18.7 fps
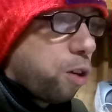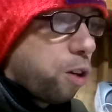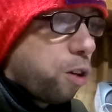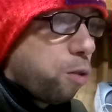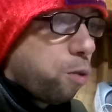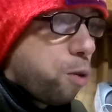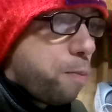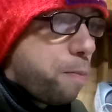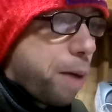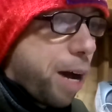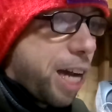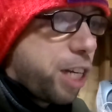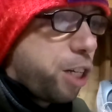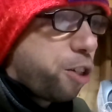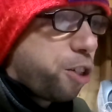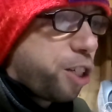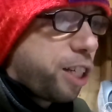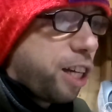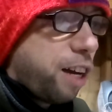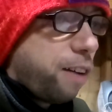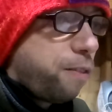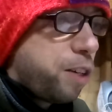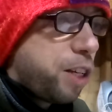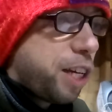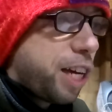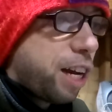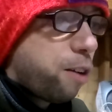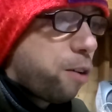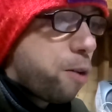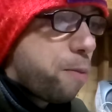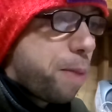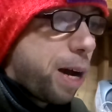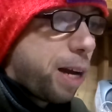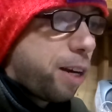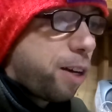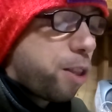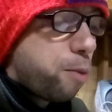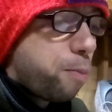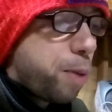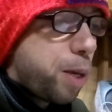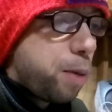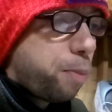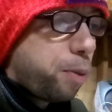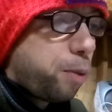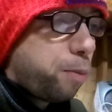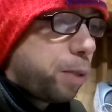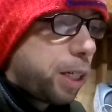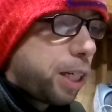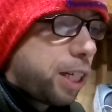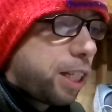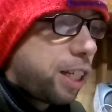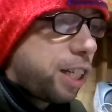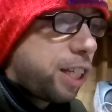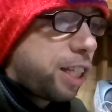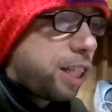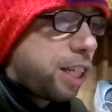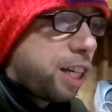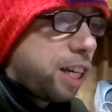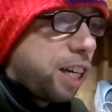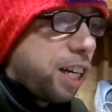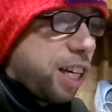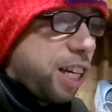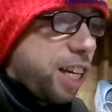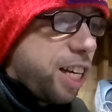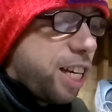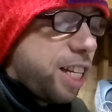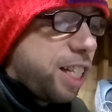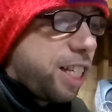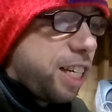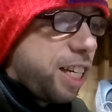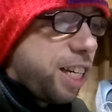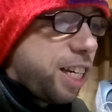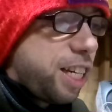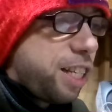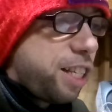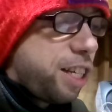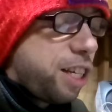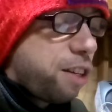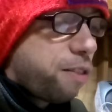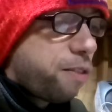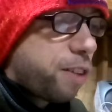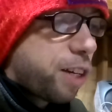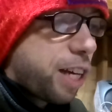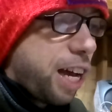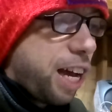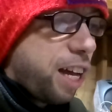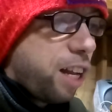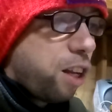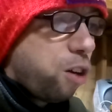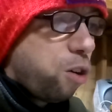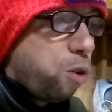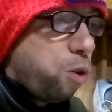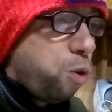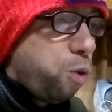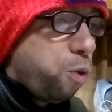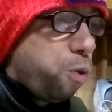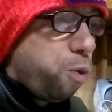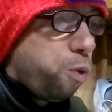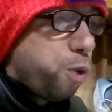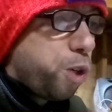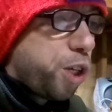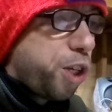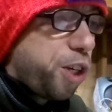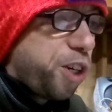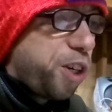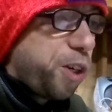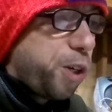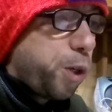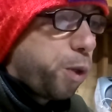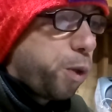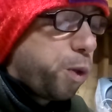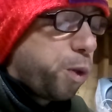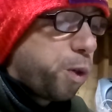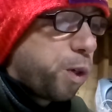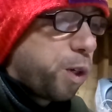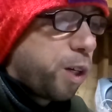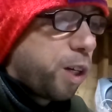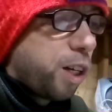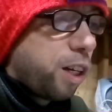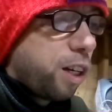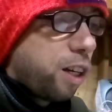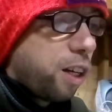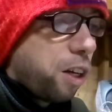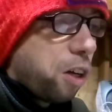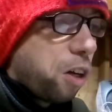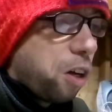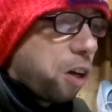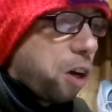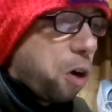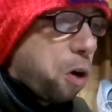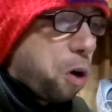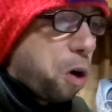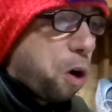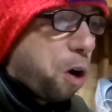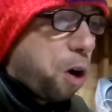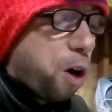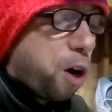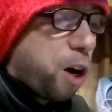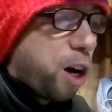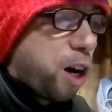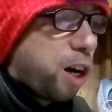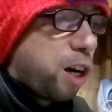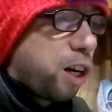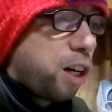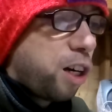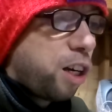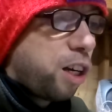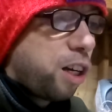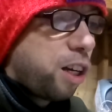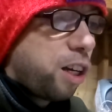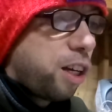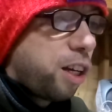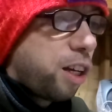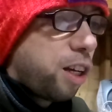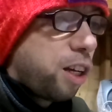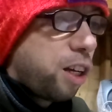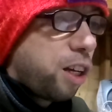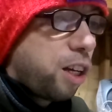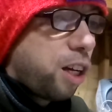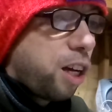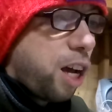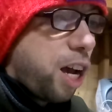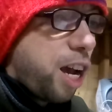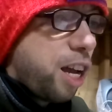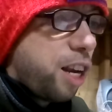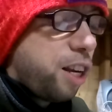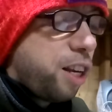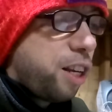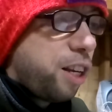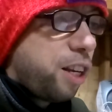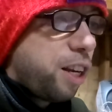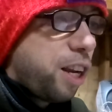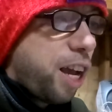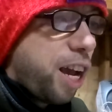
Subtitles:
remind yourself, and you gotta remind other people, because it's easy to forget who you are, and